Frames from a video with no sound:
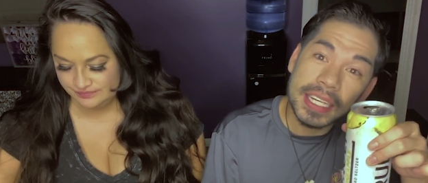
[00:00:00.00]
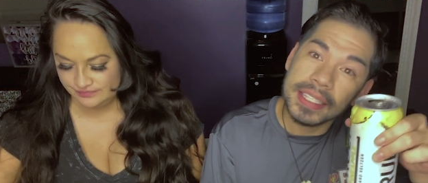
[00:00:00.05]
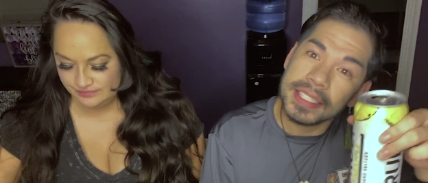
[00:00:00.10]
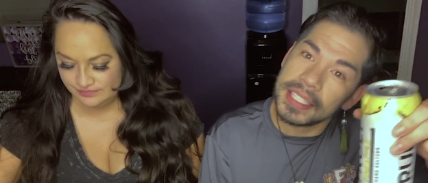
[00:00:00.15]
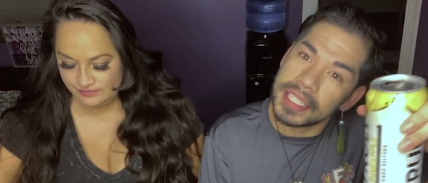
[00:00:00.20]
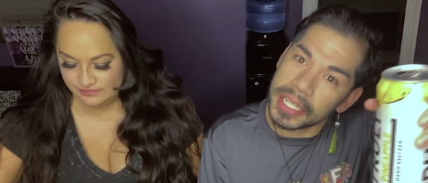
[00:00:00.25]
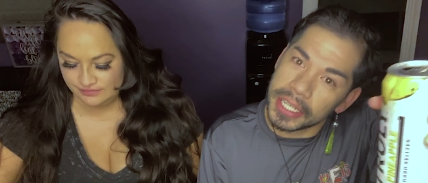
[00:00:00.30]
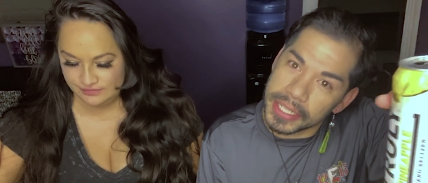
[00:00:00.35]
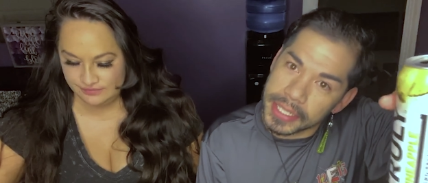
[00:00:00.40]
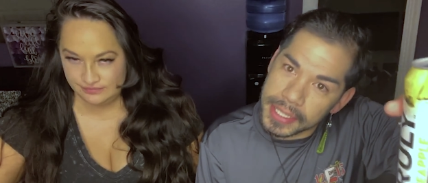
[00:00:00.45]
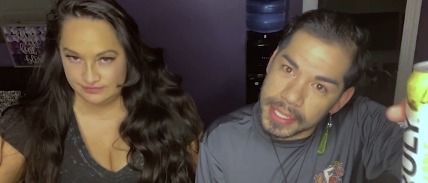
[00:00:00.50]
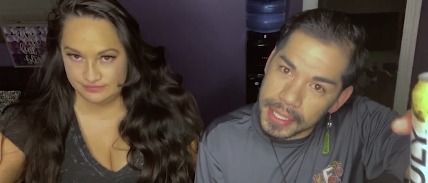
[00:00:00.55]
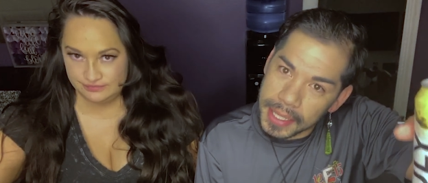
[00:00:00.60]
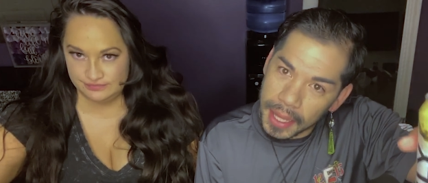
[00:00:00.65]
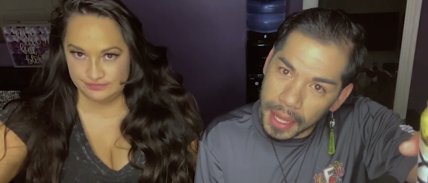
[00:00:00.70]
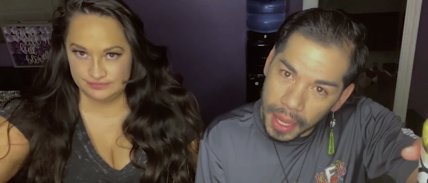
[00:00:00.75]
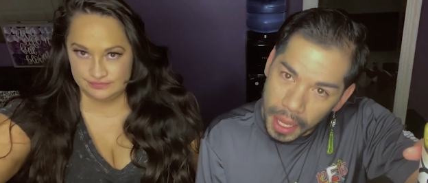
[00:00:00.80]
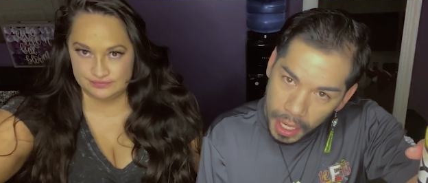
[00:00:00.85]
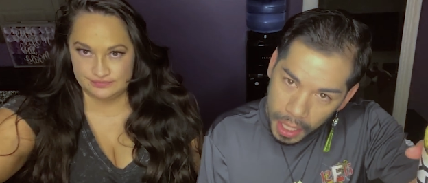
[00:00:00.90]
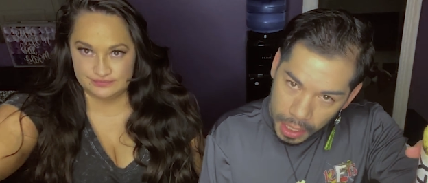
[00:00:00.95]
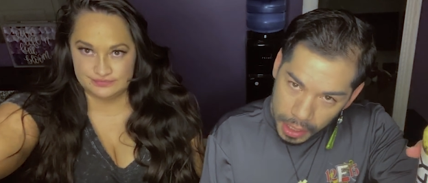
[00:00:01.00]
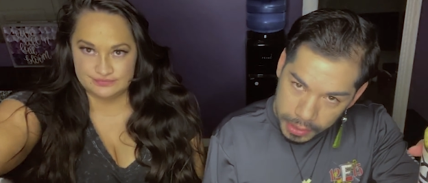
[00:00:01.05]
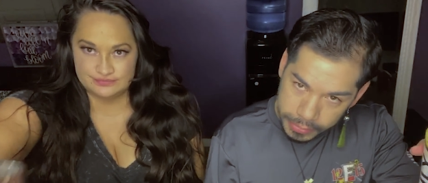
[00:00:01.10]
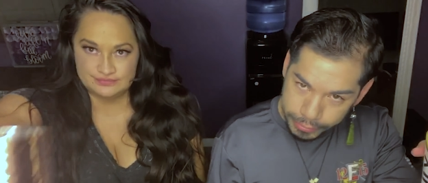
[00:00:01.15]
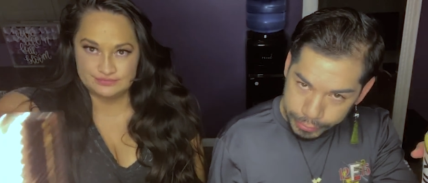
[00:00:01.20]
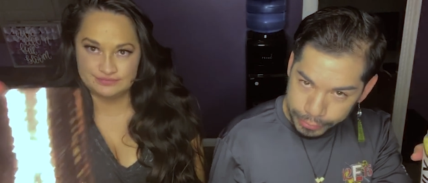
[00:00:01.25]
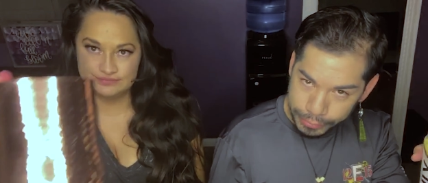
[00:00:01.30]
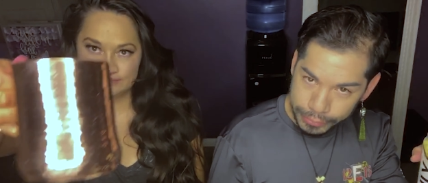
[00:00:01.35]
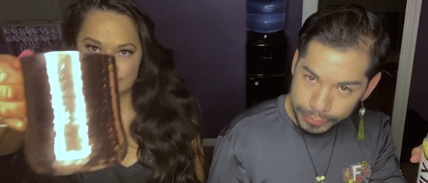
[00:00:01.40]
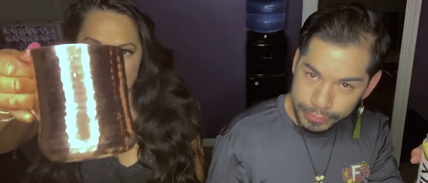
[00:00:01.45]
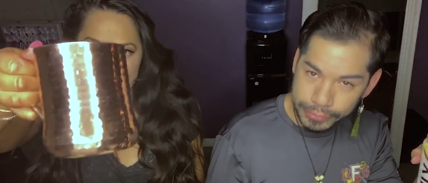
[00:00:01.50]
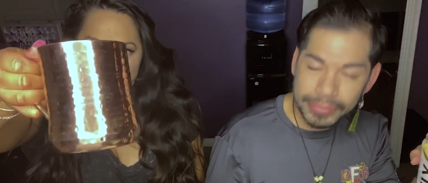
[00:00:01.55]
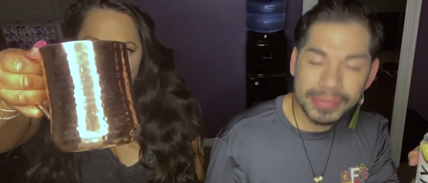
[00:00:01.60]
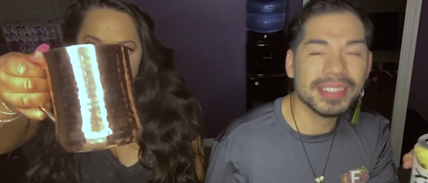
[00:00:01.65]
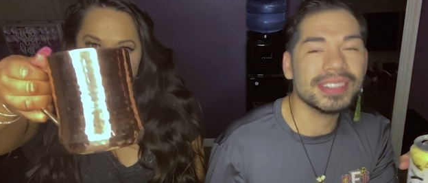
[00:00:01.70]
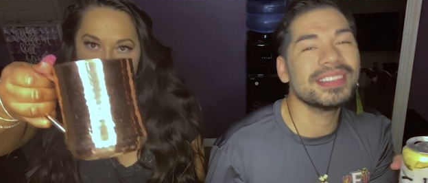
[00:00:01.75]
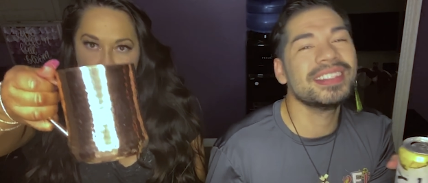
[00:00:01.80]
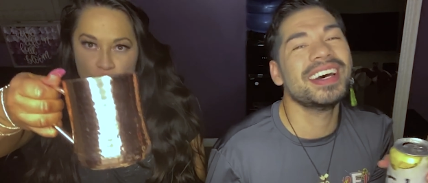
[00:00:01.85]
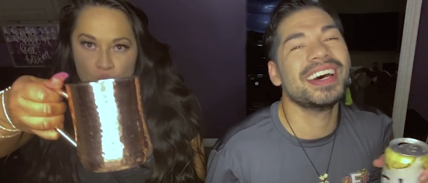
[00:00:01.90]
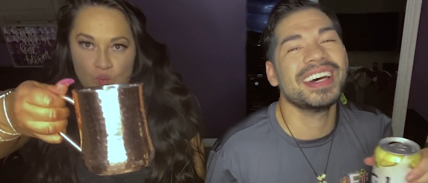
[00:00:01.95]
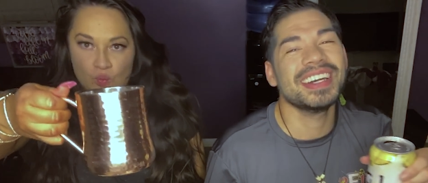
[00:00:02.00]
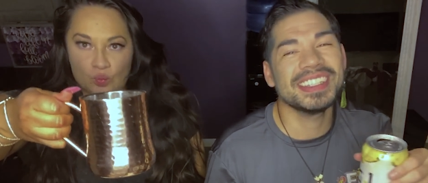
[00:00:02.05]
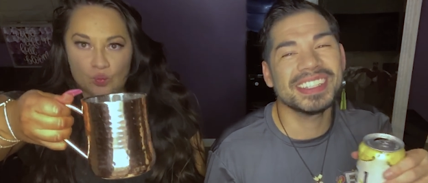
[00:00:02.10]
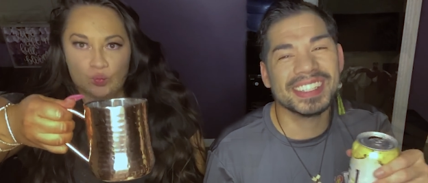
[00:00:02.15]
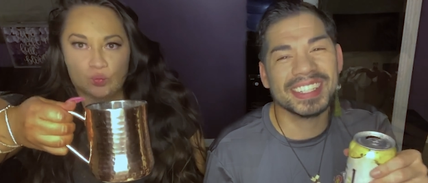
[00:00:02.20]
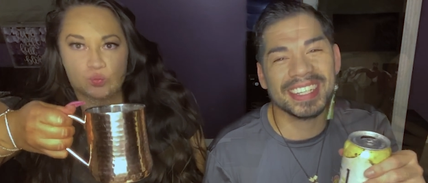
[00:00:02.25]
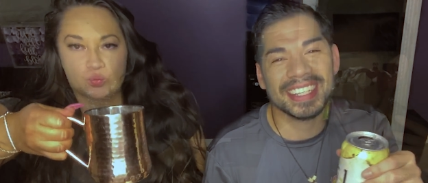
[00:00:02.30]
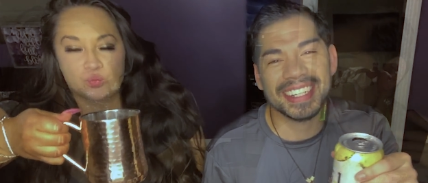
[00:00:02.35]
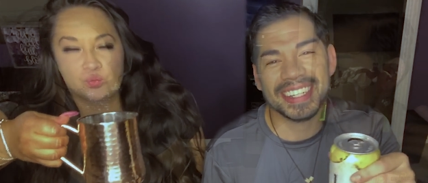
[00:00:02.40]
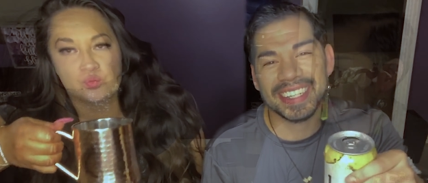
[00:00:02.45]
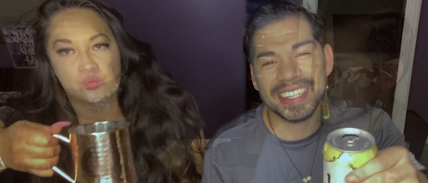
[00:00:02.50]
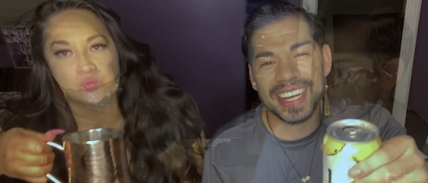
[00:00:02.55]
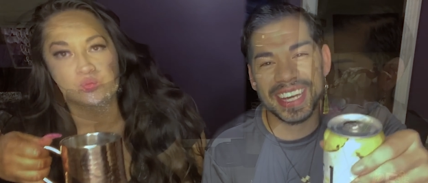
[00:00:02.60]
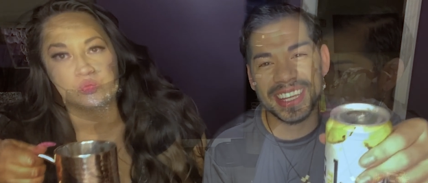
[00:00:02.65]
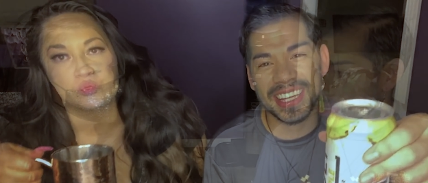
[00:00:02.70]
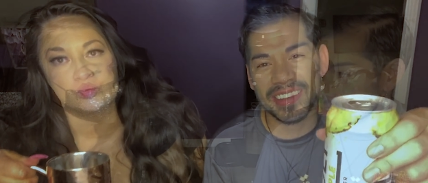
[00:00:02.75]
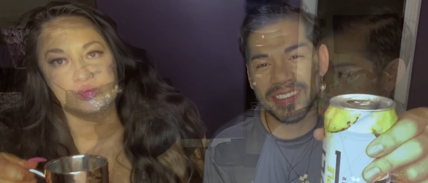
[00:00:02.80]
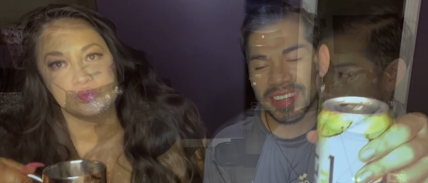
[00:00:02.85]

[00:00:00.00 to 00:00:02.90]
Speaker 1: Cheers to that. No, I'm just right? kidding. I love